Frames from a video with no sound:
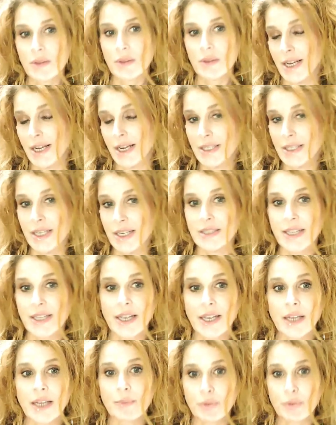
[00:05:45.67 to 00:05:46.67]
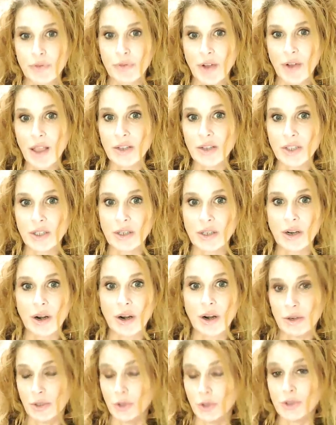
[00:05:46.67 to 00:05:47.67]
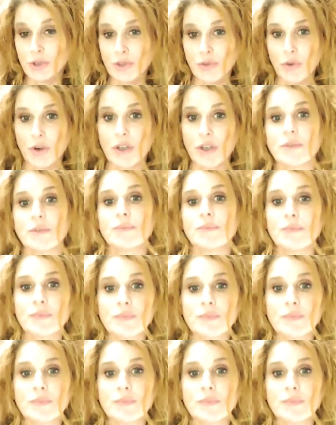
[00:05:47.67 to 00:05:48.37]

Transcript: techniques that can improve collagen are used for.